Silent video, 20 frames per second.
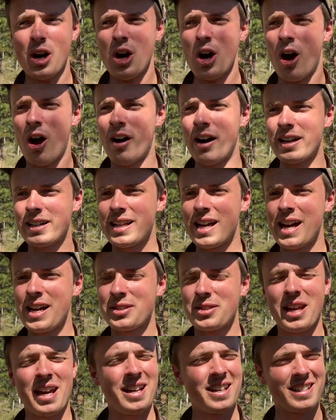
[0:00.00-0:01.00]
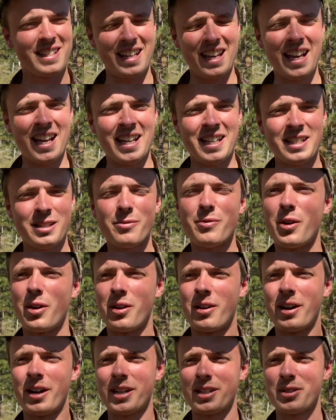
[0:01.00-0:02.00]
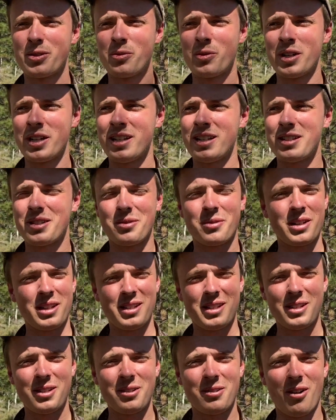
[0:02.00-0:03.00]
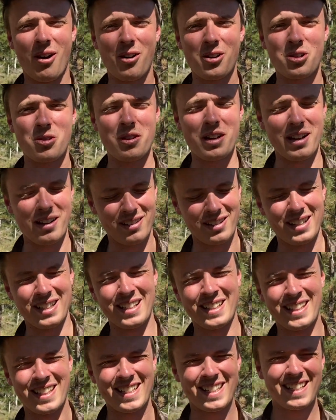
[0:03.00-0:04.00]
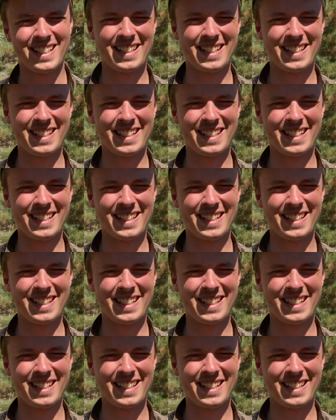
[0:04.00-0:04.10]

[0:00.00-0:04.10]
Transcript: All right, guys, that is the end of our 2022 archery elk hunt.